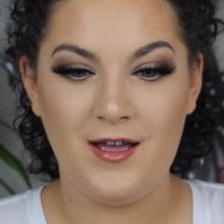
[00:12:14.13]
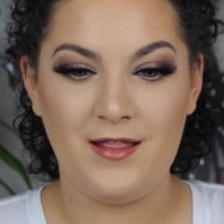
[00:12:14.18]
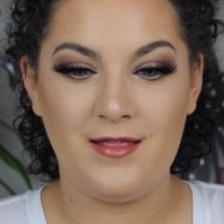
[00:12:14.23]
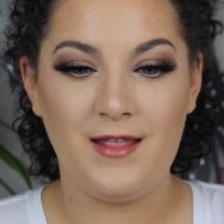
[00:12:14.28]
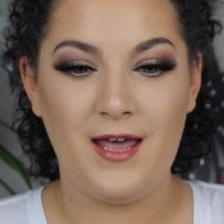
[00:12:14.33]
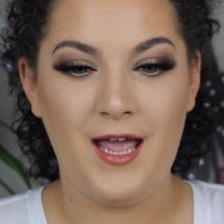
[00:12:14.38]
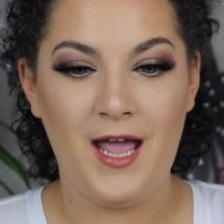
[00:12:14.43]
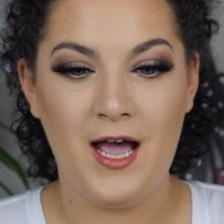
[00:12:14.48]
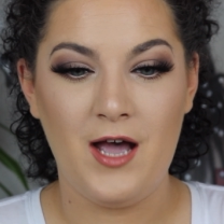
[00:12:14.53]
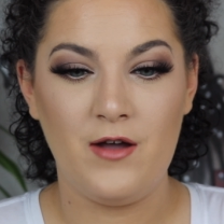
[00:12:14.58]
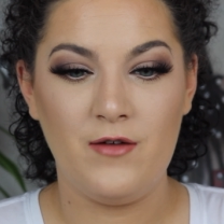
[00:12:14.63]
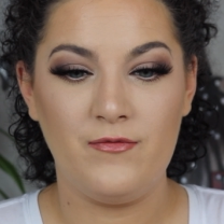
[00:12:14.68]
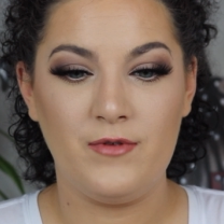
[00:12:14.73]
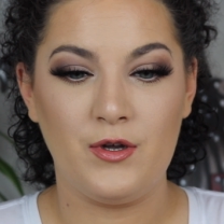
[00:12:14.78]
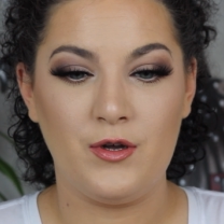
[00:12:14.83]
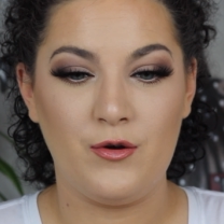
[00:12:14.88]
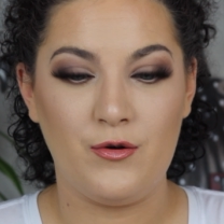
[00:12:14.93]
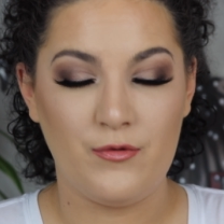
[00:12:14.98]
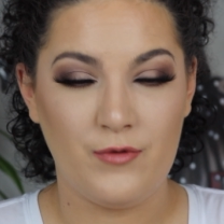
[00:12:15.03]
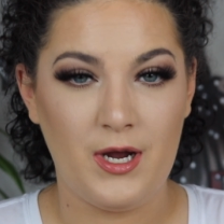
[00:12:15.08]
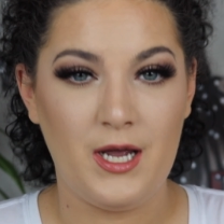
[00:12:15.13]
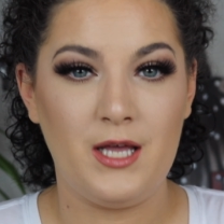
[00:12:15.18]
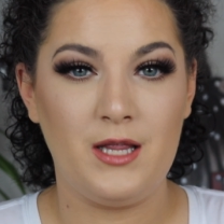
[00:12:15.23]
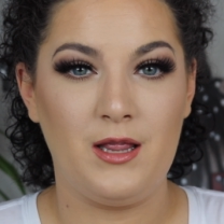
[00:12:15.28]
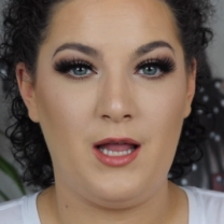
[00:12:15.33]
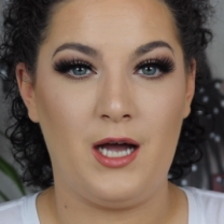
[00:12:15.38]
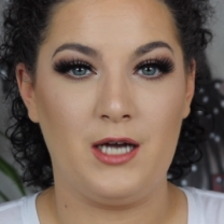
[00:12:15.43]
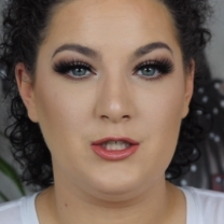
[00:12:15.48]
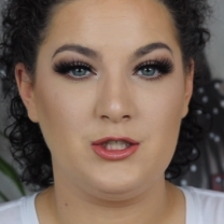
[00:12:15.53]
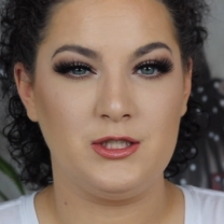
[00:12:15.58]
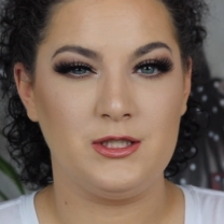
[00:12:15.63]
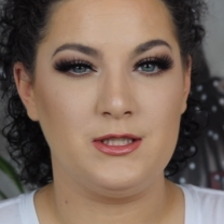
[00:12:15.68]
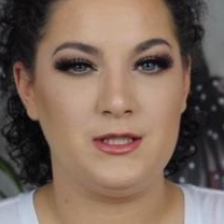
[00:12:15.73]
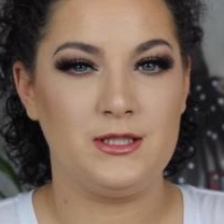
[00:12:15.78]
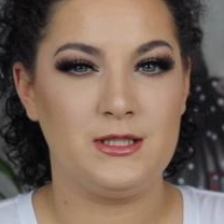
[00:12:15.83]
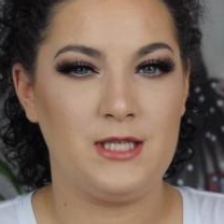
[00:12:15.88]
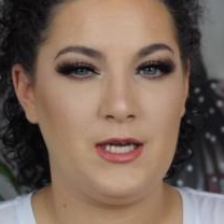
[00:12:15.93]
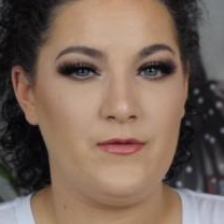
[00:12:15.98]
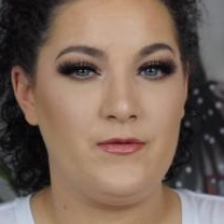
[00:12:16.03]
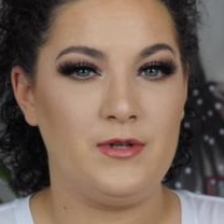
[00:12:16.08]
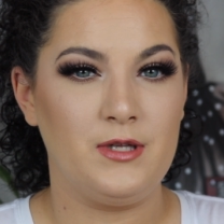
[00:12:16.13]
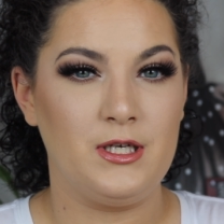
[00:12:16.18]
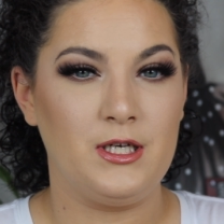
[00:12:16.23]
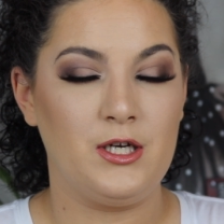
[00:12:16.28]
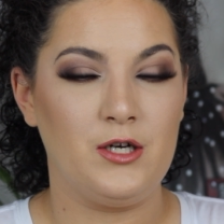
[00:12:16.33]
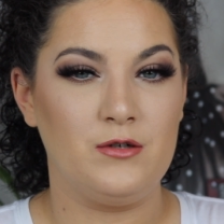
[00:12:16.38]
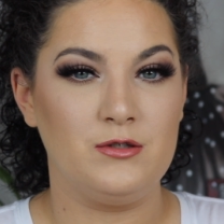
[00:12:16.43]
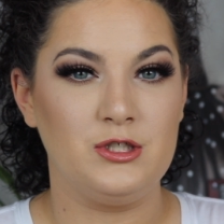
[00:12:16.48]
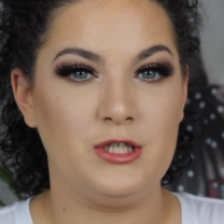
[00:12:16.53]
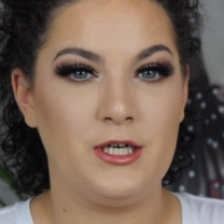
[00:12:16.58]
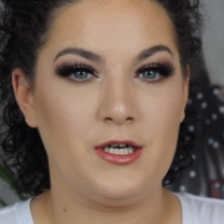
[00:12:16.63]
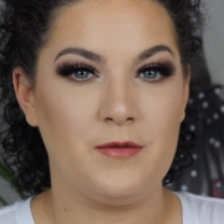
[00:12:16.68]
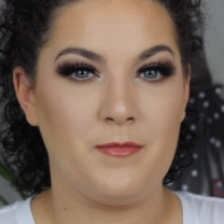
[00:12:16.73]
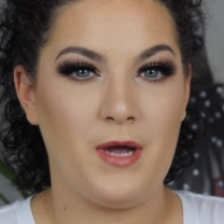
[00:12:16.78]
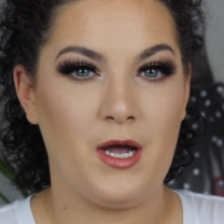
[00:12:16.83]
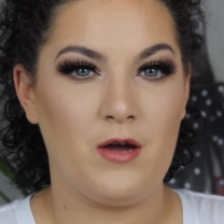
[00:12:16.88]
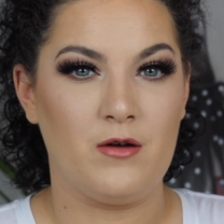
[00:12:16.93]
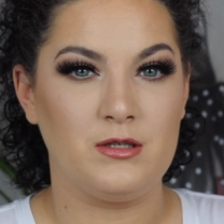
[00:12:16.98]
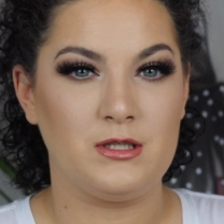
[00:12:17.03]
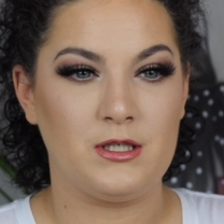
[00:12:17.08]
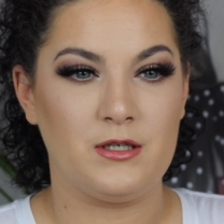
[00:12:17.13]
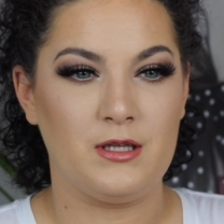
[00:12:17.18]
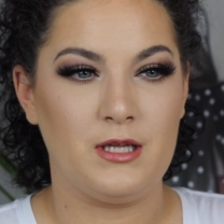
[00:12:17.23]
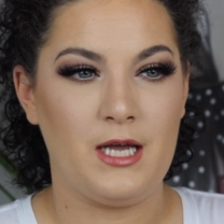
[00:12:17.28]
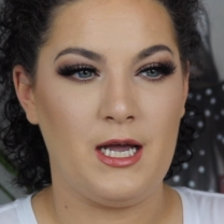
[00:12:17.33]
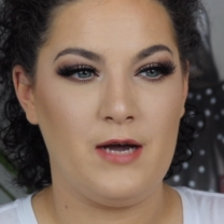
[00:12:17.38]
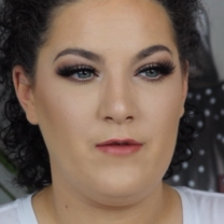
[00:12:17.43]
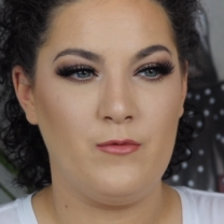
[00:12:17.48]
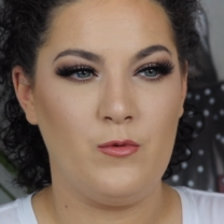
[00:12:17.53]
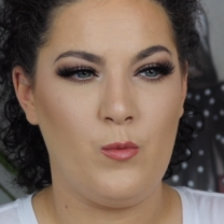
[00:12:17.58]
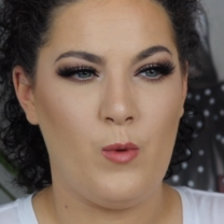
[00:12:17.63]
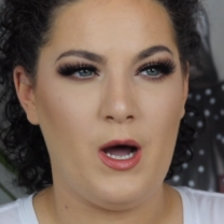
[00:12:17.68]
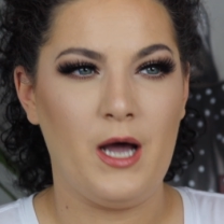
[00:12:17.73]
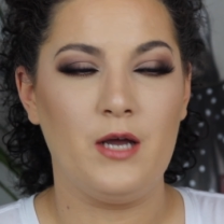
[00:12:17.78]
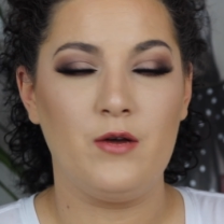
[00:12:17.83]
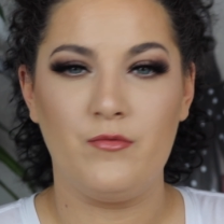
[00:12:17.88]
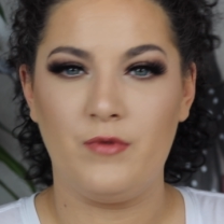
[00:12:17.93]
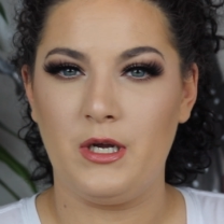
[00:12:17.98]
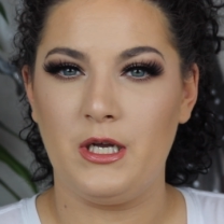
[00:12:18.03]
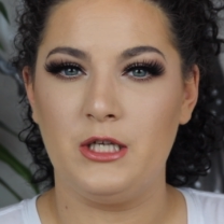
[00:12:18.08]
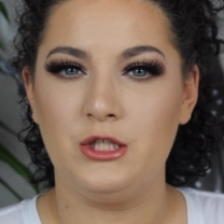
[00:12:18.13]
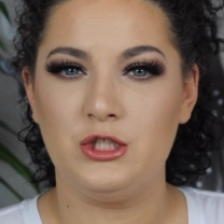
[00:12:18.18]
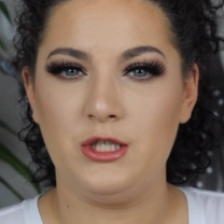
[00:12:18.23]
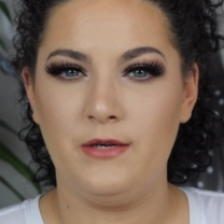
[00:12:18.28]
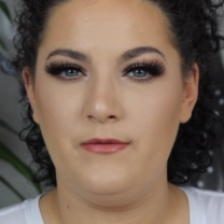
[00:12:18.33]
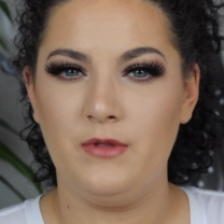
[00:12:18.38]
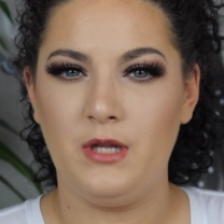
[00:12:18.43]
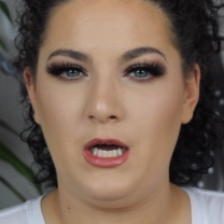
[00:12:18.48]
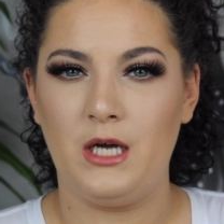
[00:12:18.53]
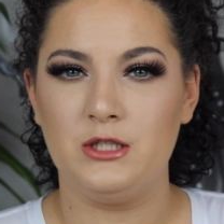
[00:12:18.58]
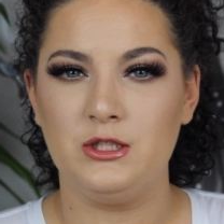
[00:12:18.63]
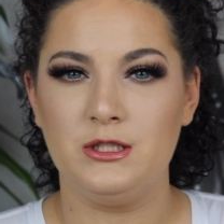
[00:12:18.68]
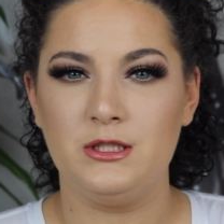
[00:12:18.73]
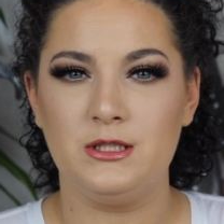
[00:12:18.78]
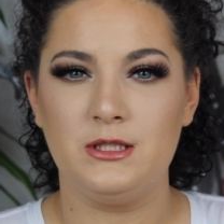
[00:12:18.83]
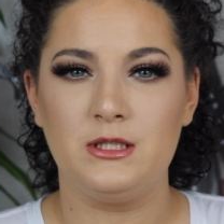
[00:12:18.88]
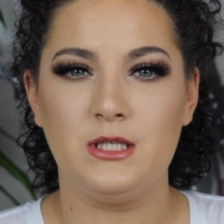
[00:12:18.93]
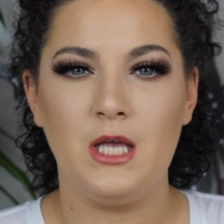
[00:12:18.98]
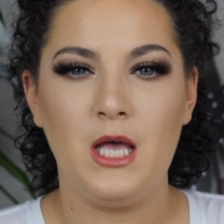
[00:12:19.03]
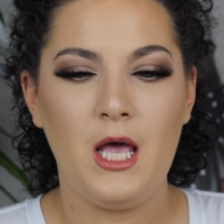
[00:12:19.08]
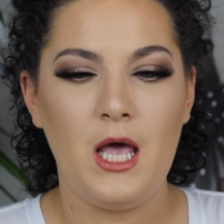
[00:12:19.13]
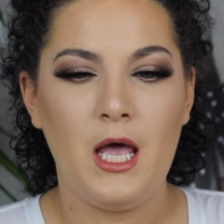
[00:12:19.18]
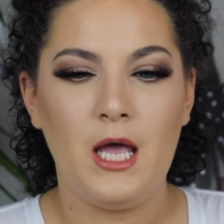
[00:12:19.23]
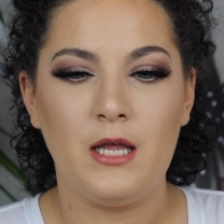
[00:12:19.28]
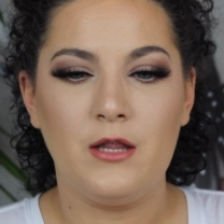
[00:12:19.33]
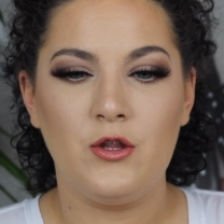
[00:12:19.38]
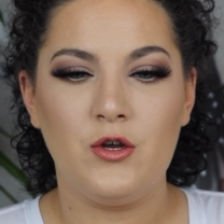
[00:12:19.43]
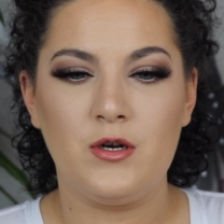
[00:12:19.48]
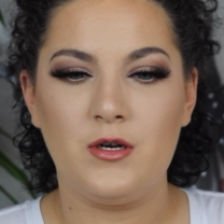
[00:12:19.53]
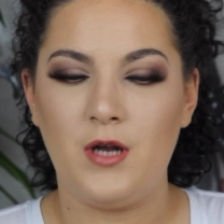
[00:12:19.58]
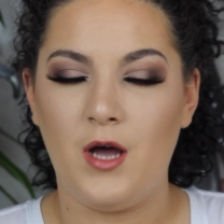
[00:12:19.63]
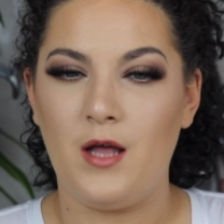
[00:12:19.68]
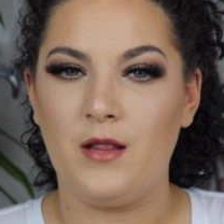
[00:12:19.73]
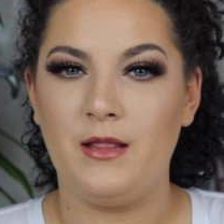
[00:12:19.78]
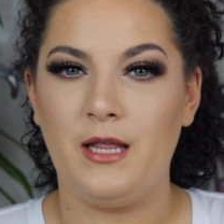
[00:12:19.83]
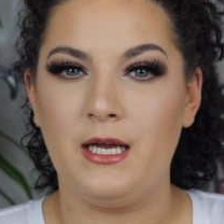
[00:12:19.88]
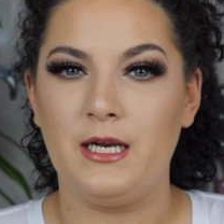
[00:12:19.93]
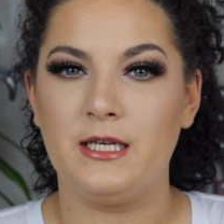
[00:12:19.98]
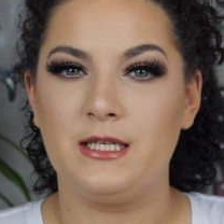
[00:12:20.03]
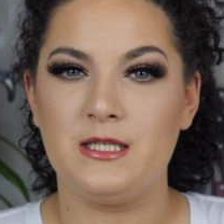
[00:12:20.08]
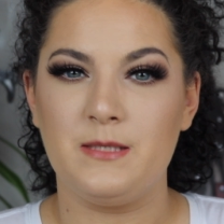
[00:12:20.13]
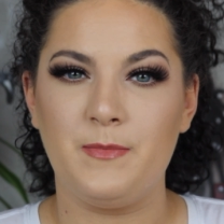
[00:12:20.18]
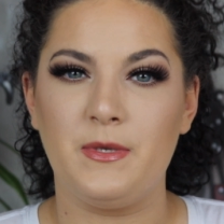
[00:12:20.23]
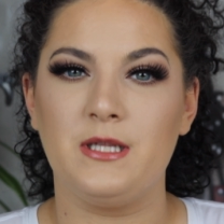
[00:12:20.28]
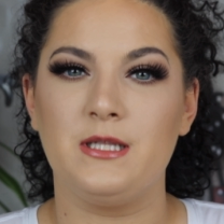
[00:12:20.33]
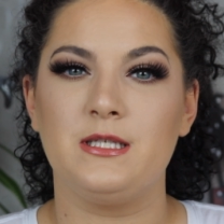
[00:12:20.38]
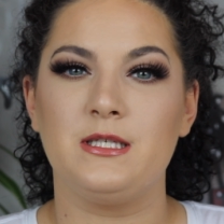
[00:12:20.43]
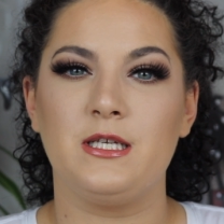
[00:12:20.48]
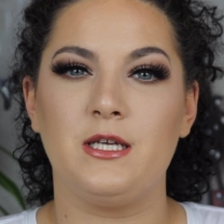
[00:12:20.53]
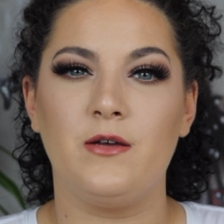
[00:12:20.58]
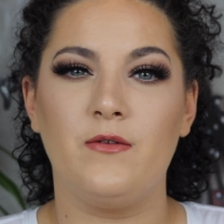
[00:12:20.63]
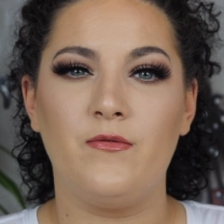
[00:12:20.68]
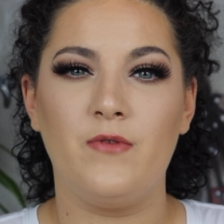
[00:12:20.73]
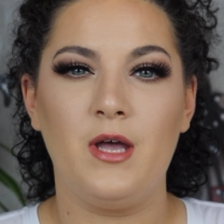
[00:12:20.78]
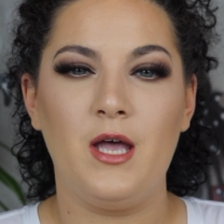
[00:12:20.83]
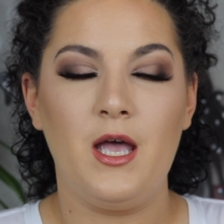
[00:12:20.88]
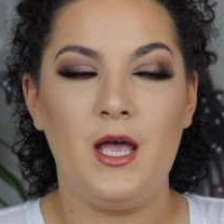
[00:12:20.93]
They have great lashes. Definitely go check them out. They have a wide range of lashes and they're not that expensive.